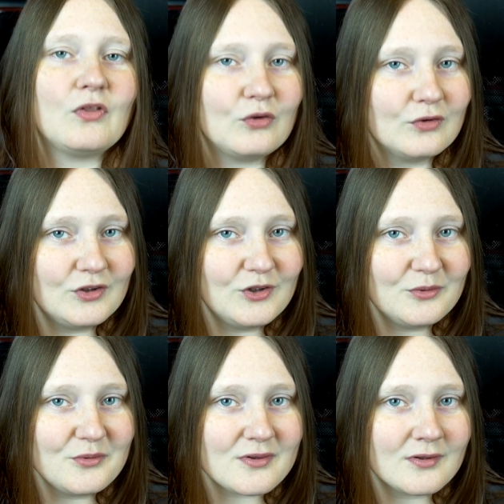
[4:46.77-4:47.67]
The good
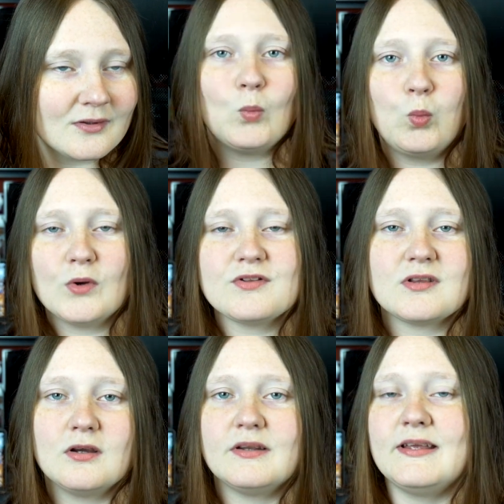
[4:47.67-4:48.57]
news? once
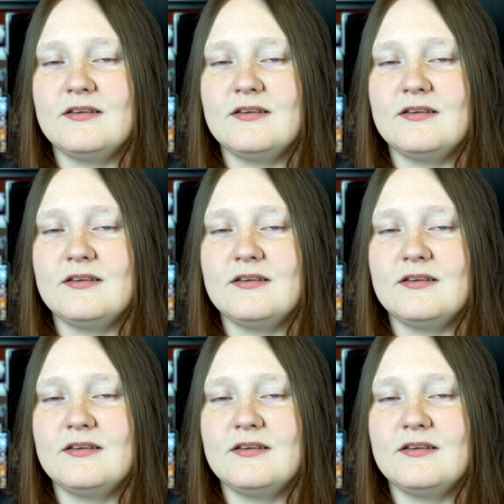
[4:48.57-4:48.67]
I got it